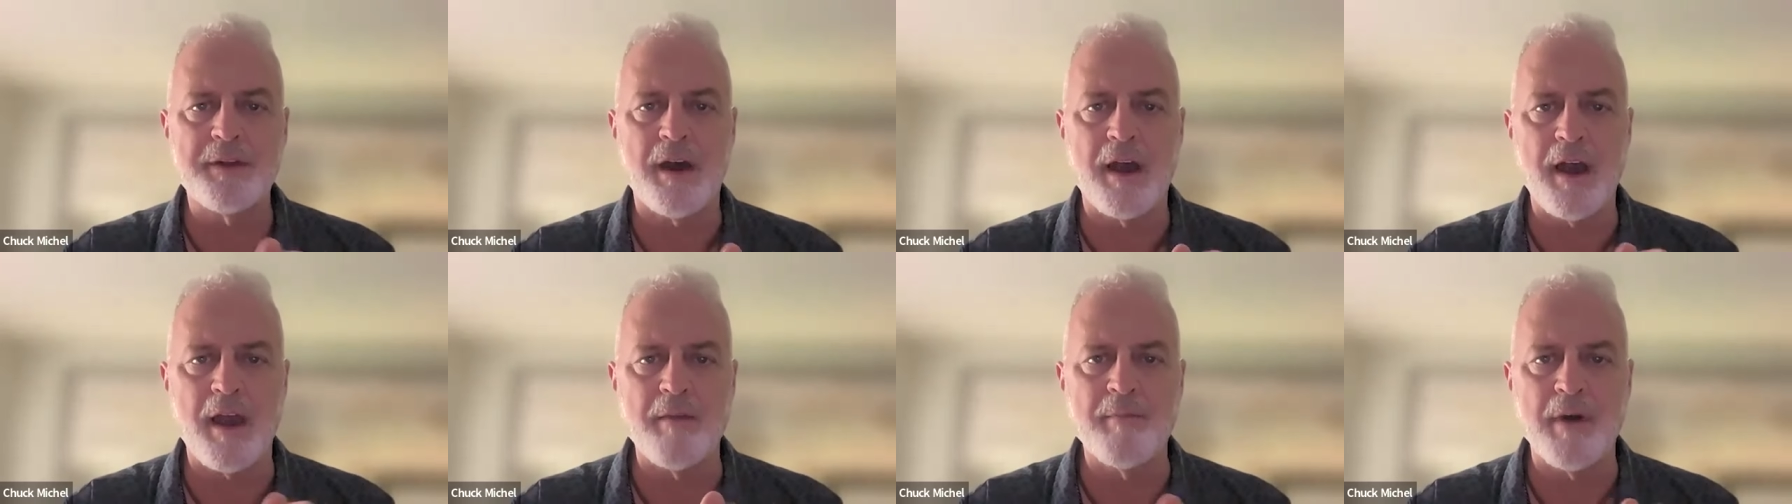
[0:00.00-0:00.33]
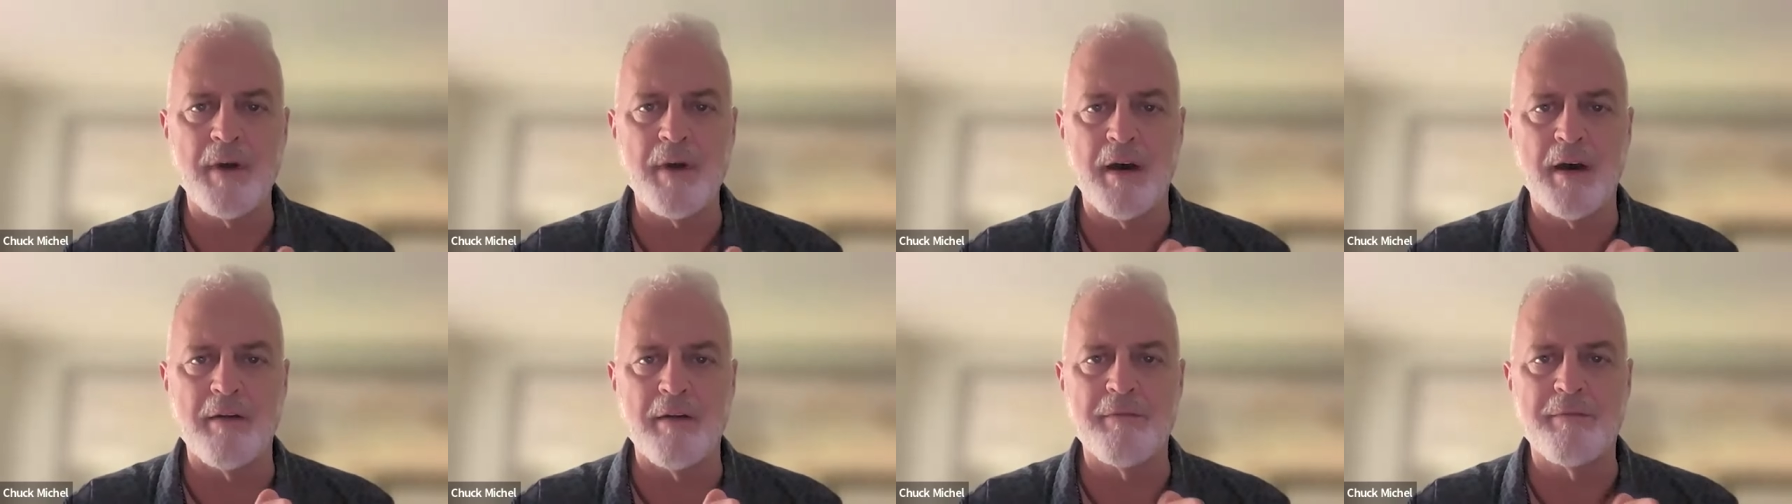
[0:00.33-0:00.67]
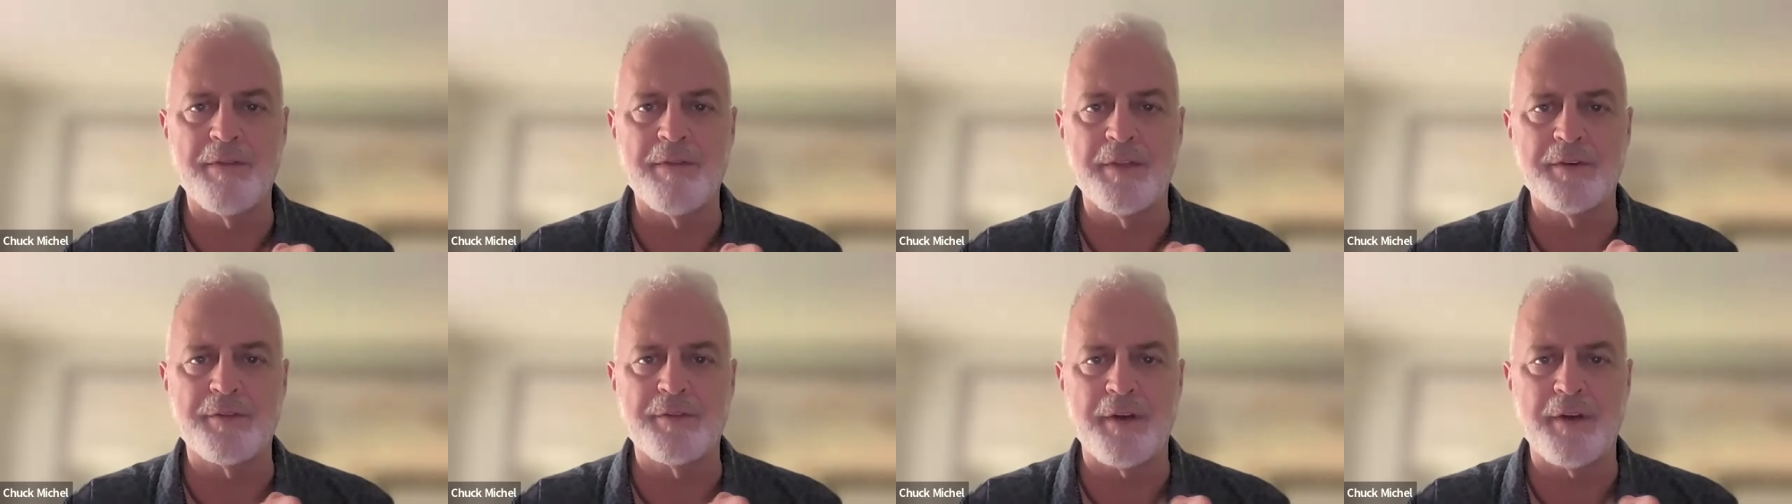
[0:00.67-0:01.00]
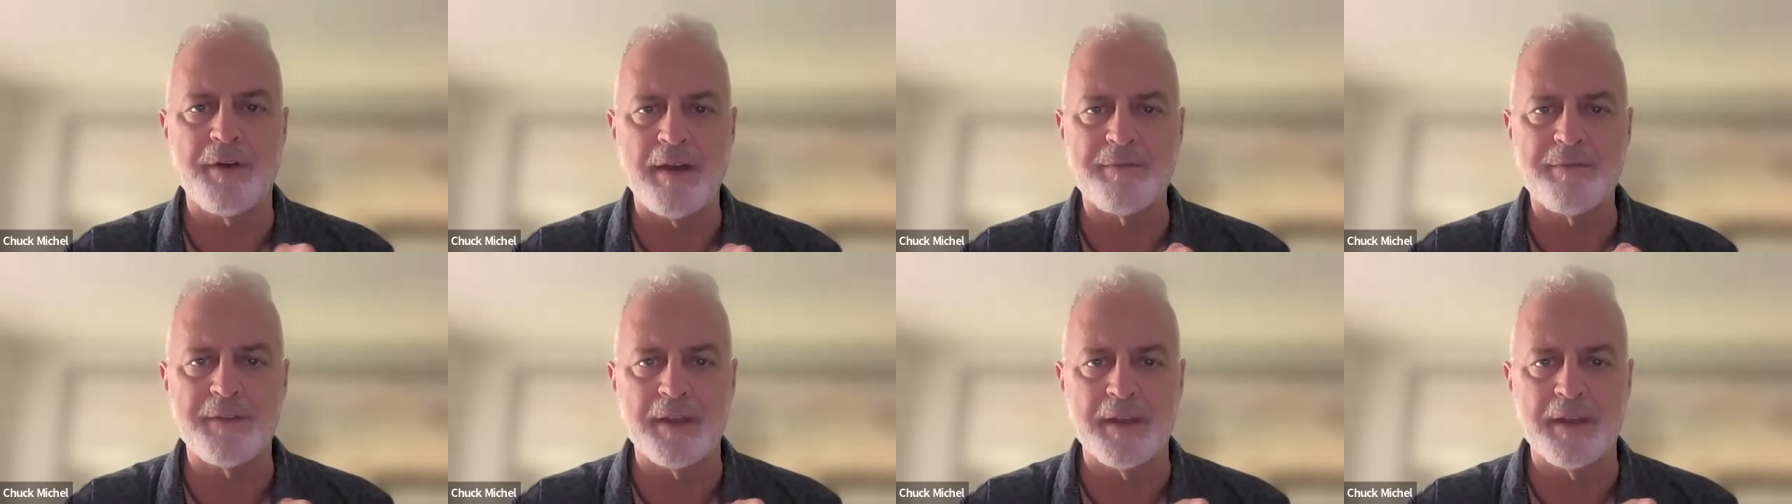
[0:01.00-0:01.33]
time of the
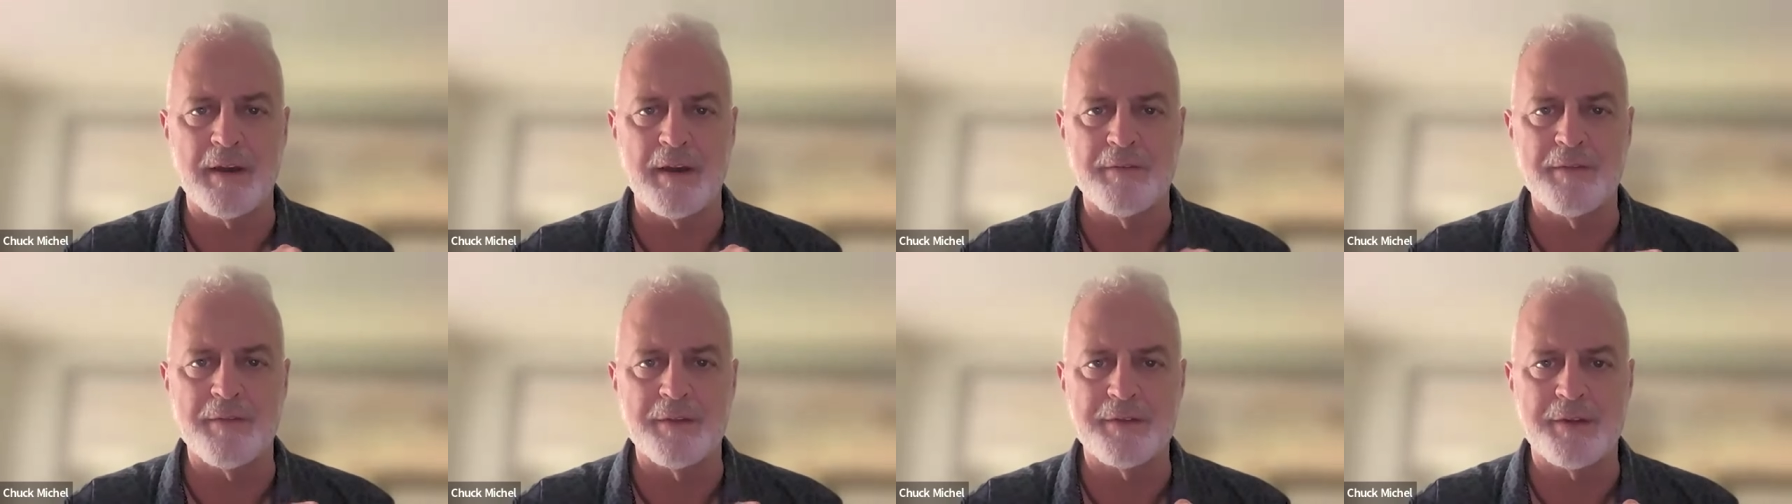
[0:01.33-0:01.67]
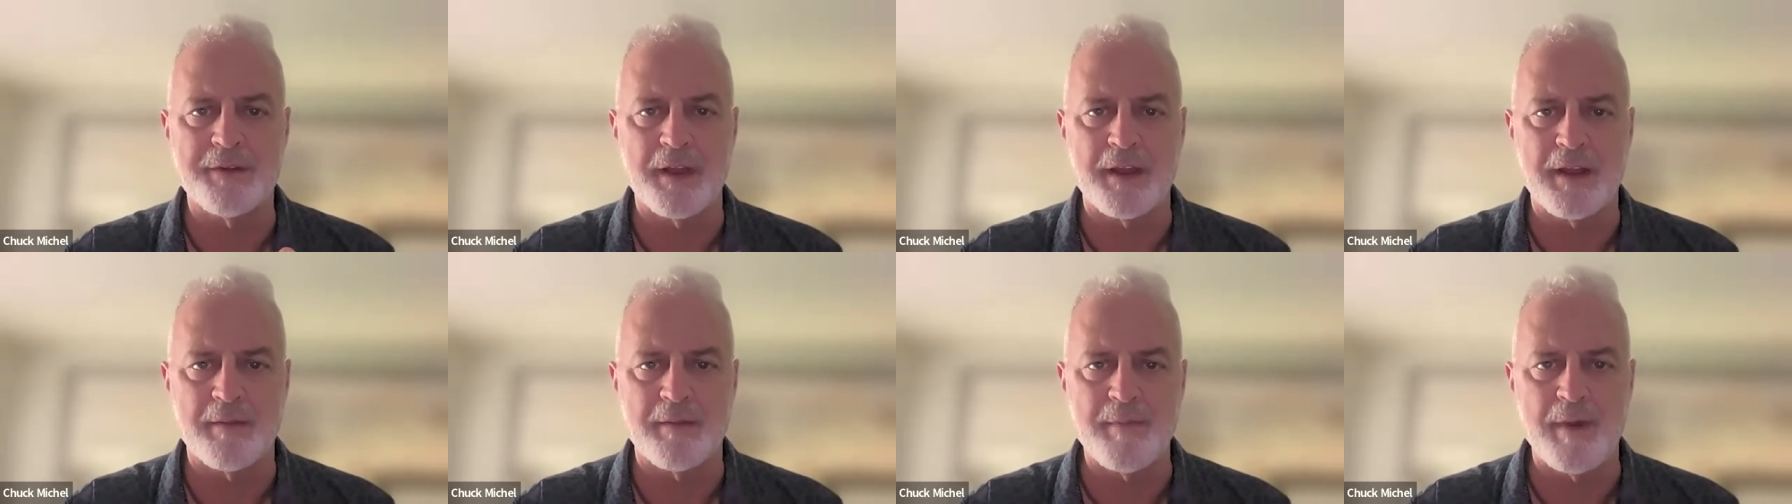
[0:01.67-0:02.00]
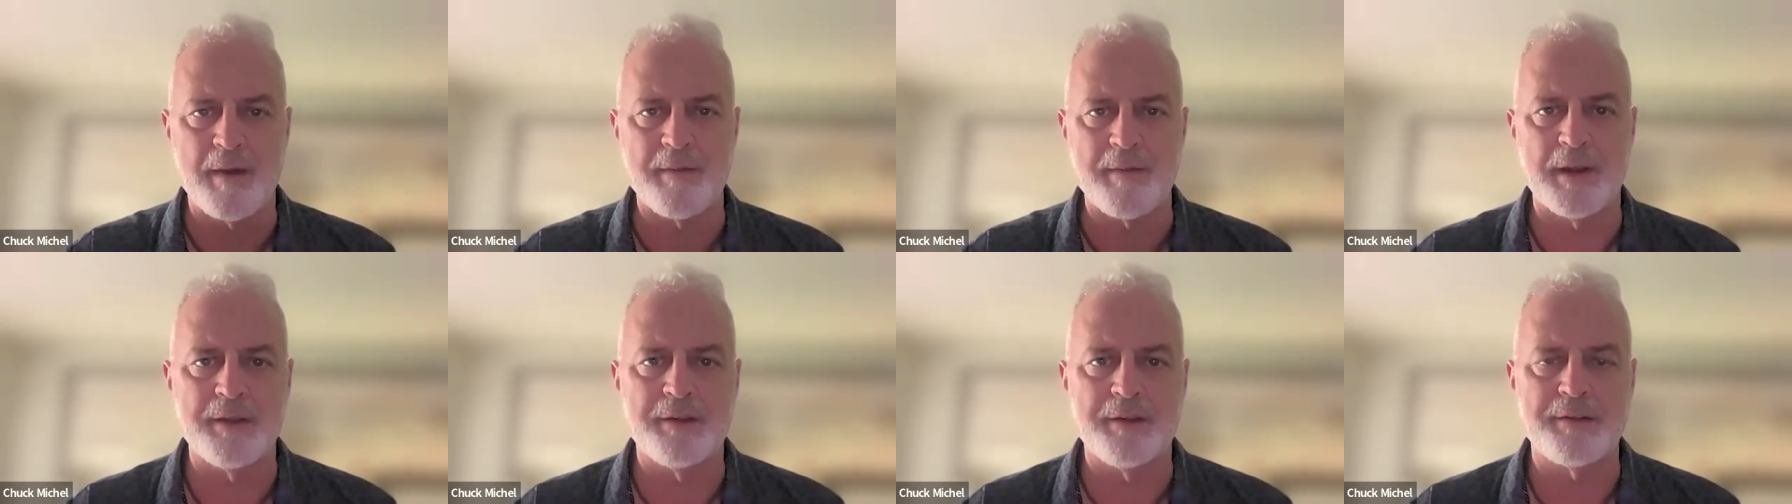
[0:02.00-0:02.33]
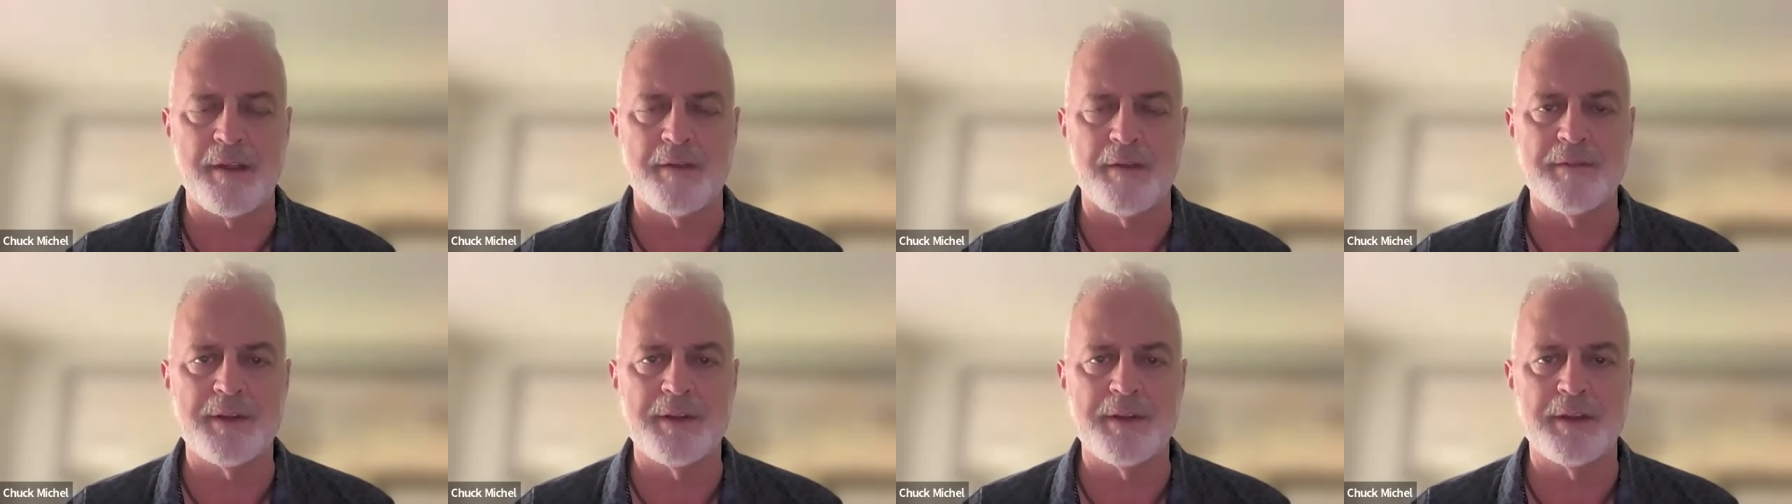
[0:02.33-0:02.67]
drafting of the Second Amendment in
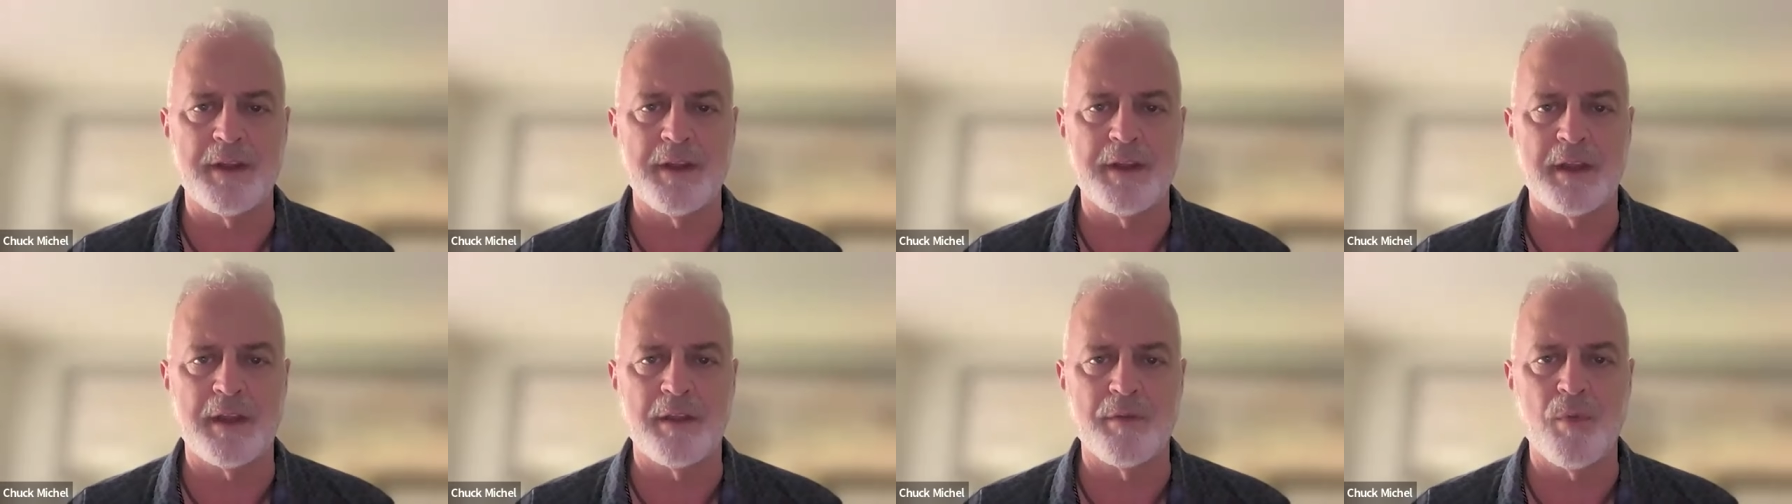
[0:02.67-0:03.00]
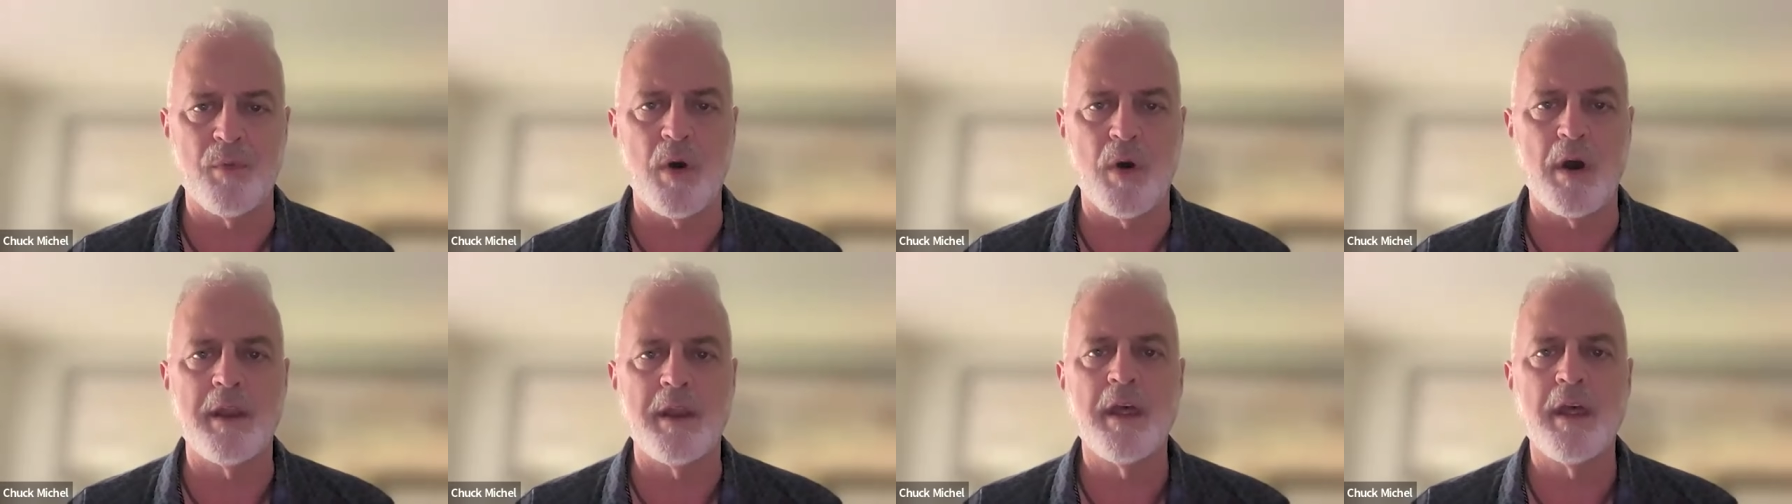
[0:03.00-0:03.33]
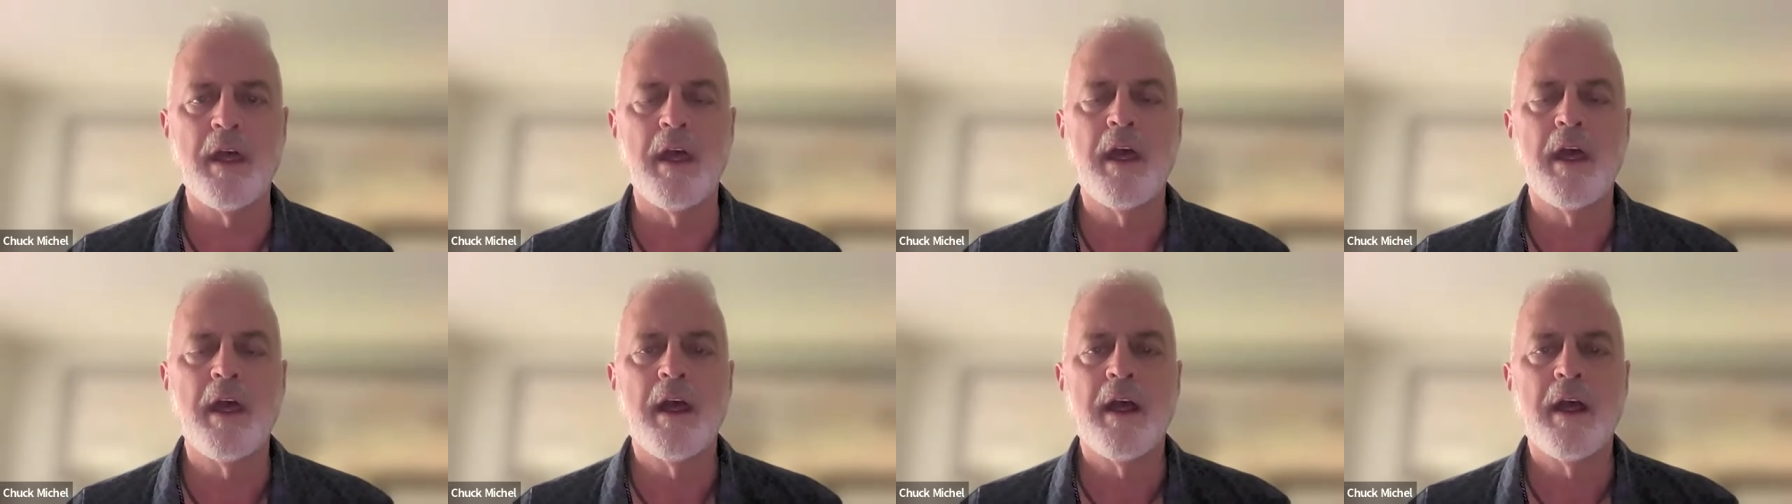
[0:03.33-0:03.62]
1791,